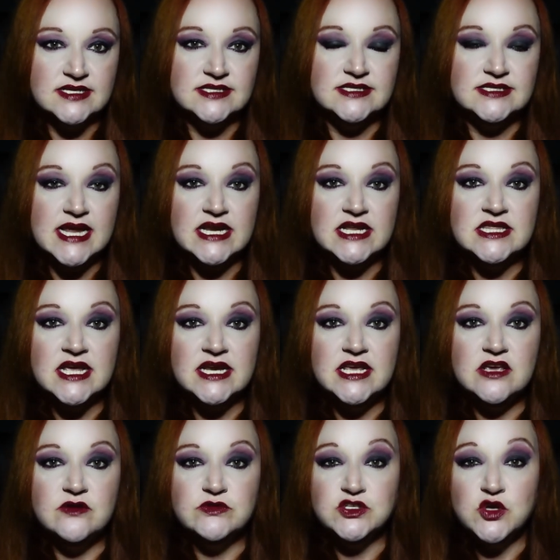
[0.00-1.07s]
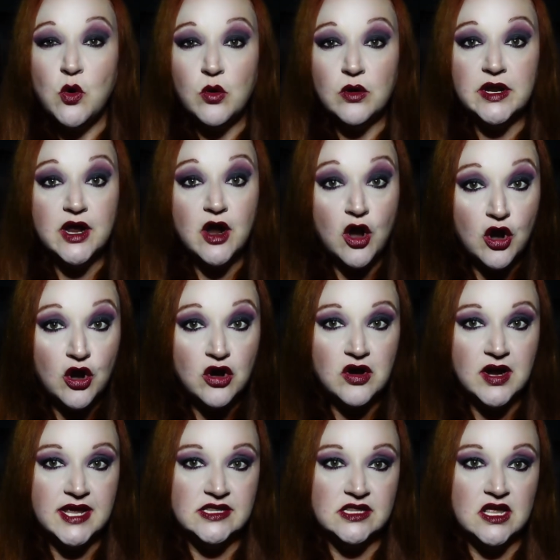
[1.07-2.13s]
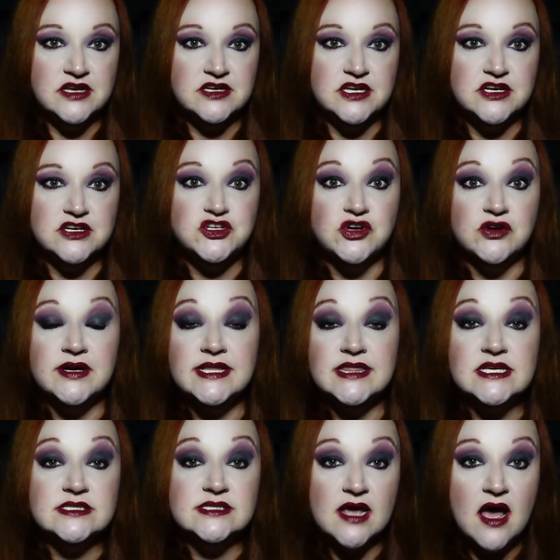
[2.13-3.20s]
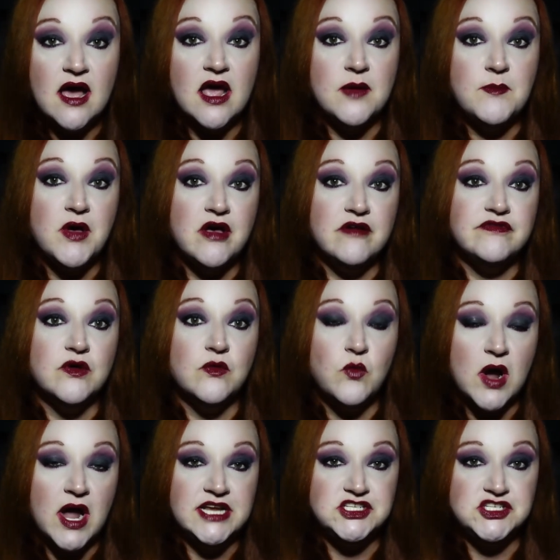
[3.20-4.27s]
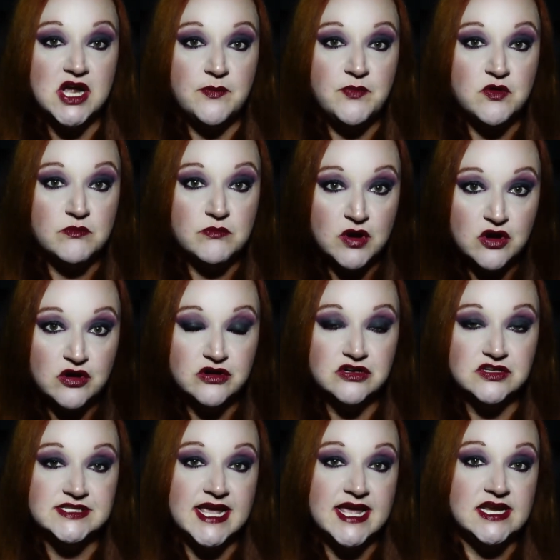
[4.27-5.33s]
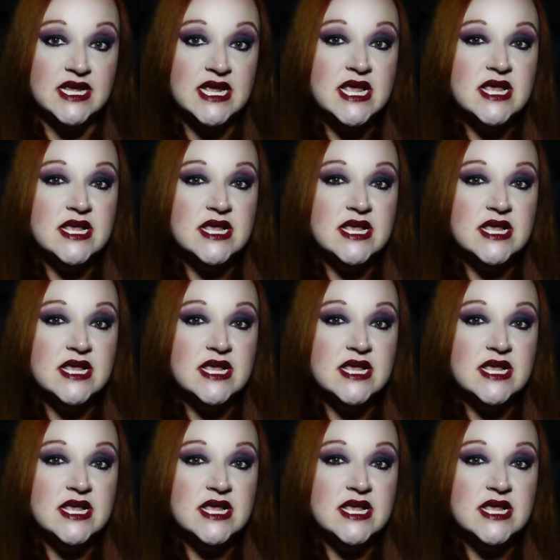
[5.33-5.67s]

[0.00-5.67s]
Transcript: stated that he was courting her in London during the time of the Whitechapel murders and